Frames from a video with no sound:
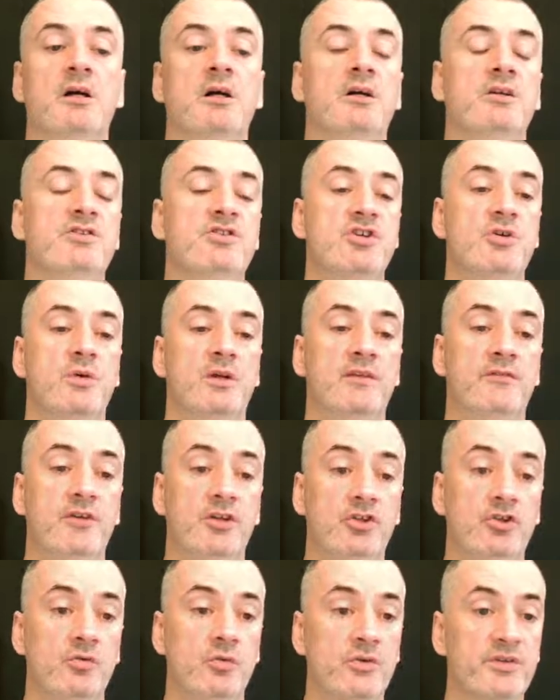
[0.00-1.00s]
two
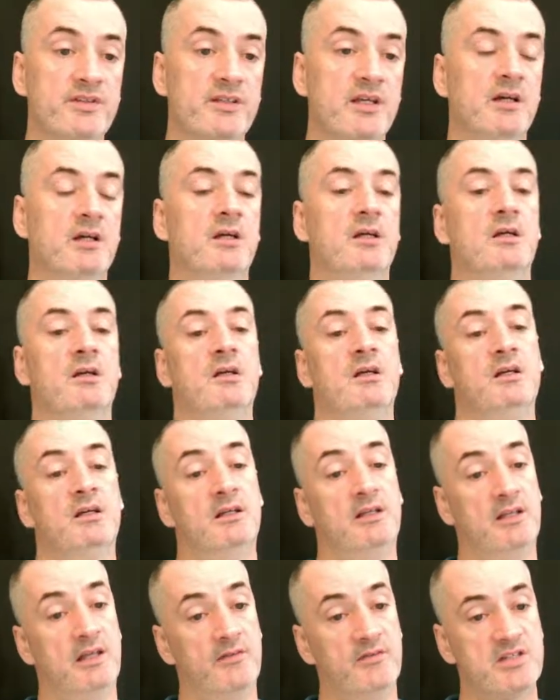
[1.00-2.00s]
individuals.
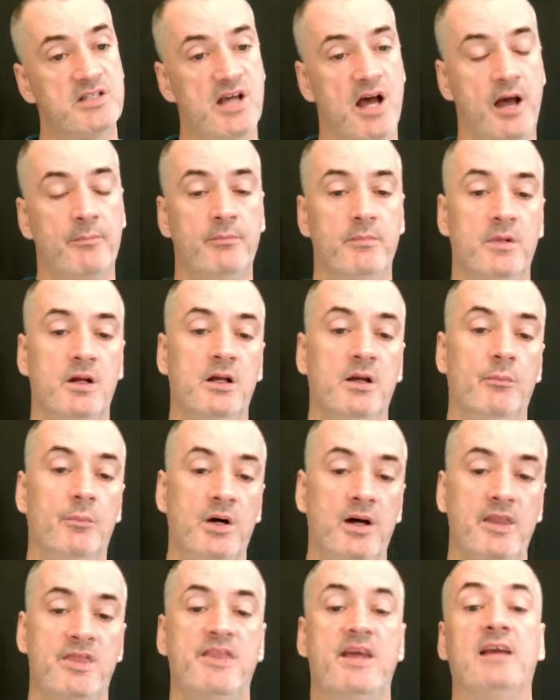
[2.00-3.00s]
Give it time.
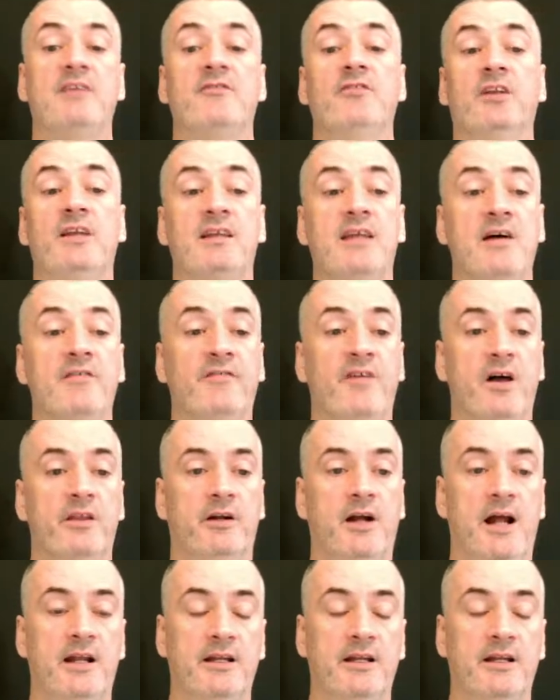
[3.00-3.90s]
But thankfully, that father had a